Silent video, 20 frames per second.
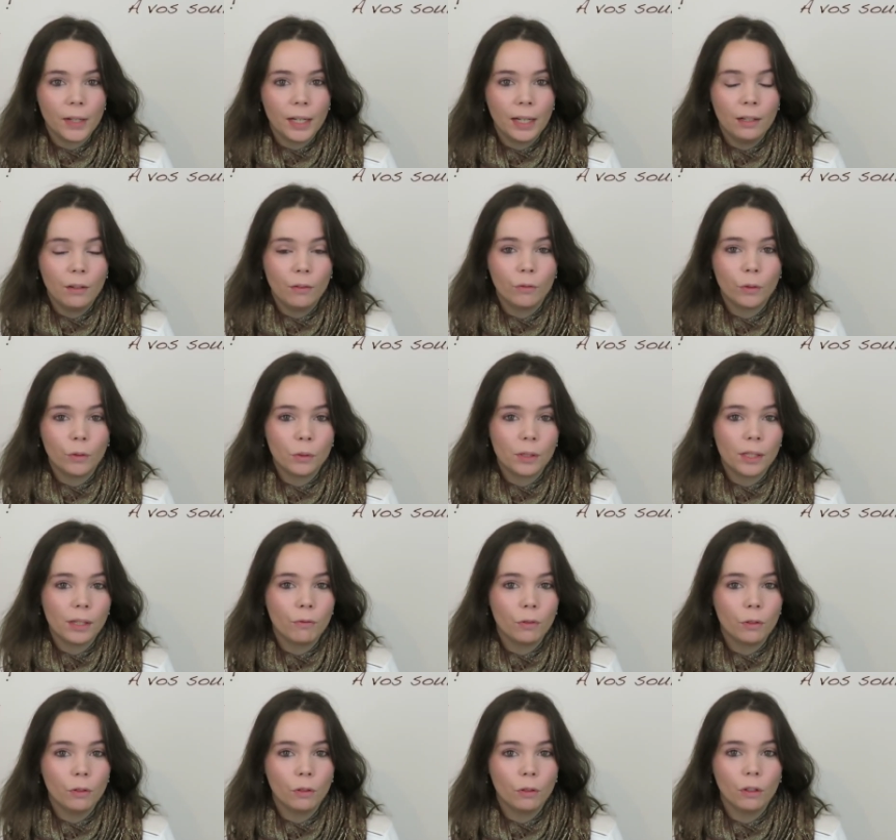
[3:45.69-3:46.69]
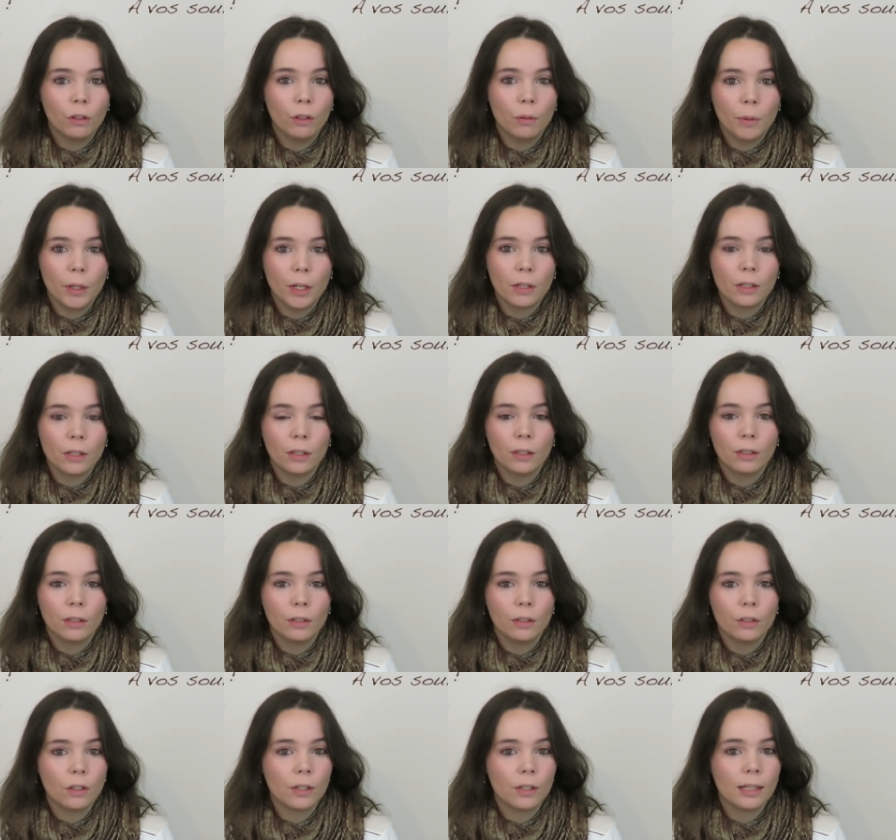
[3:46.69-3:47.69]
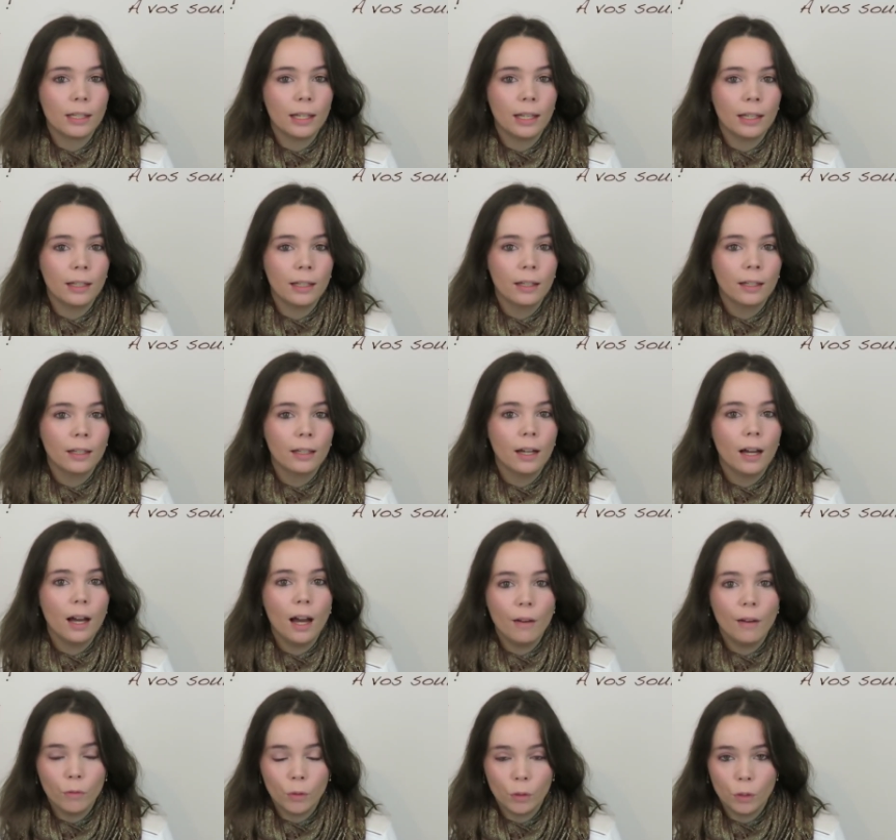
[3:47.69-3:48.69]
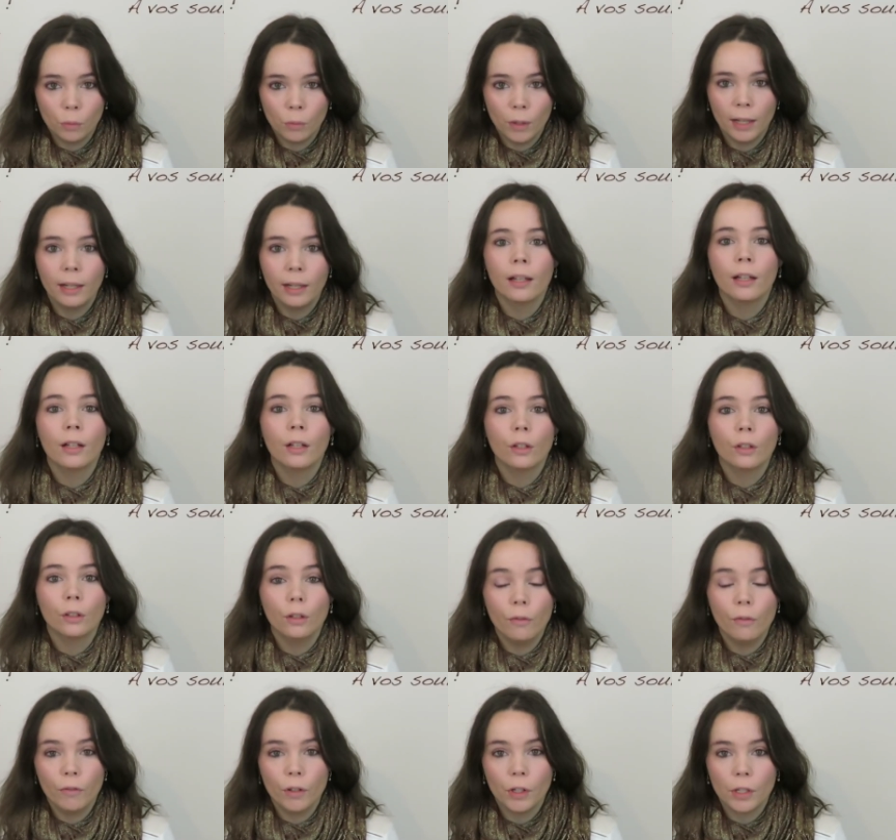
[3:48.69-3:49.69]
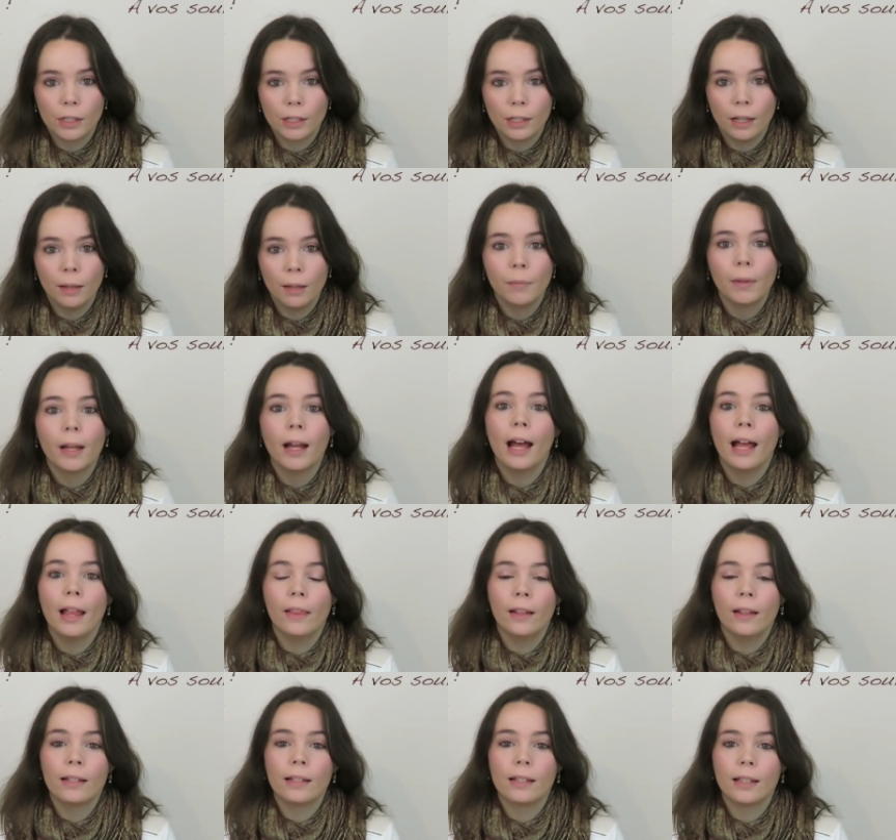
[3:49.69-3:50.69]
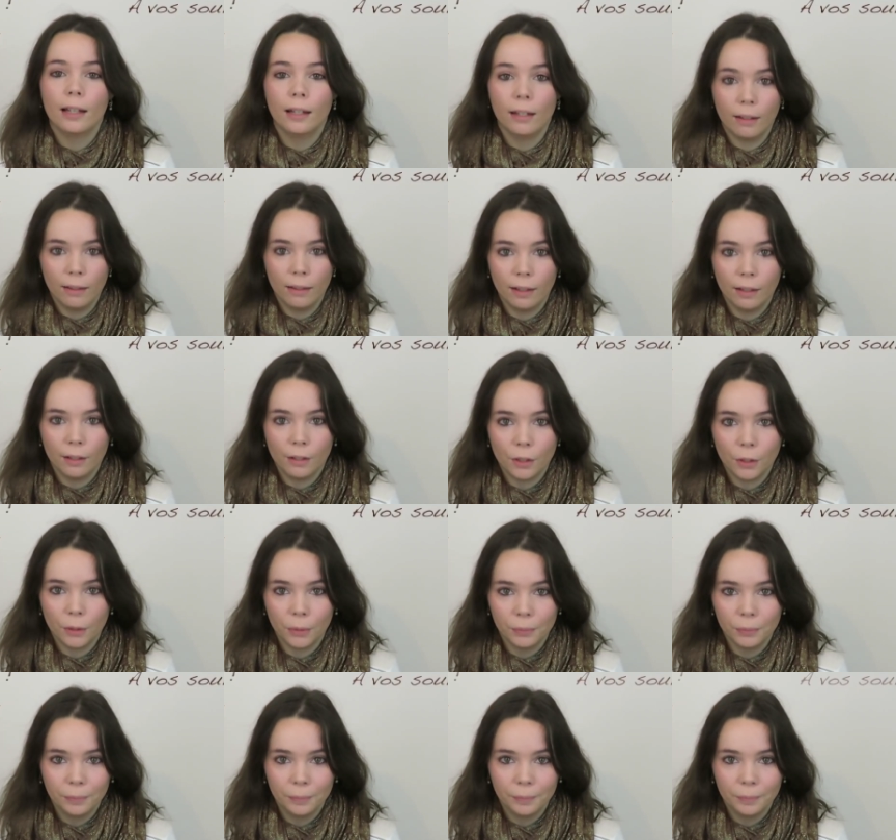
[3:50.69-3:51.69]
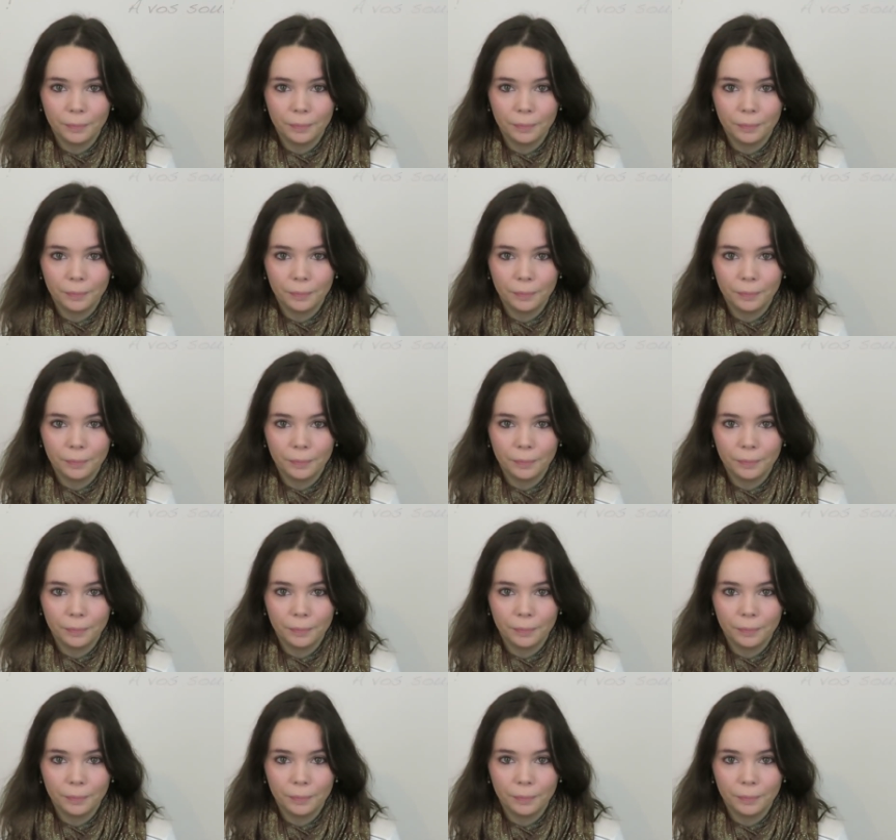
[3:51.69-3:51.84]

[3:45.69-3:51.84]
And of course, if you don't know the person, just say, à vos souhaits, the first time, and then say nothing at all.